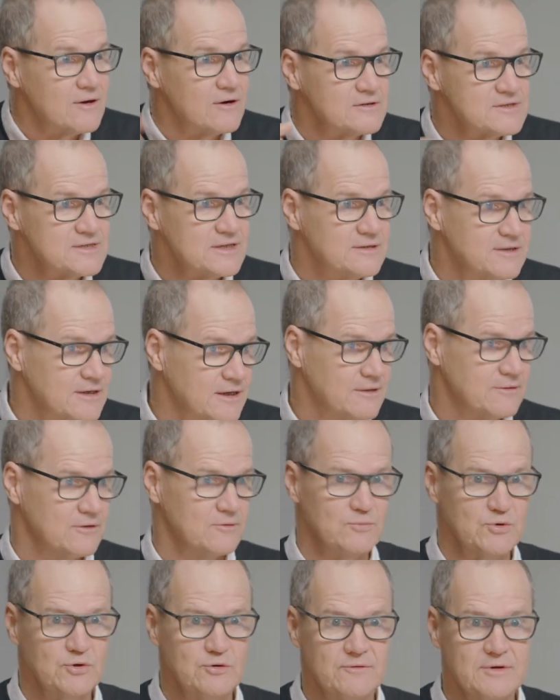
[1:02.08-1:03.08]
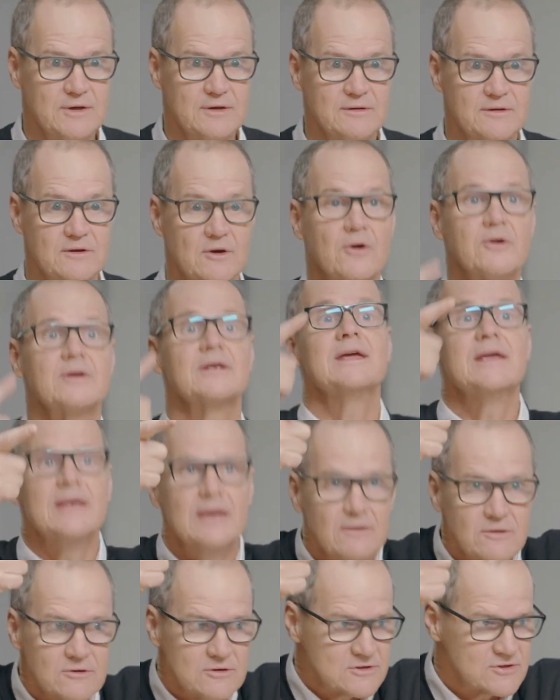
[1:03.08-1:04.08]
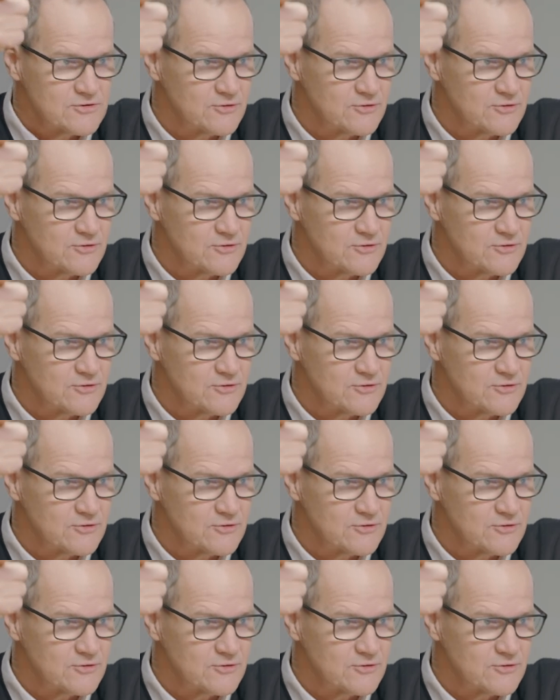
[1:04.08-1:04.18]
they are sitting in the movie, they are in the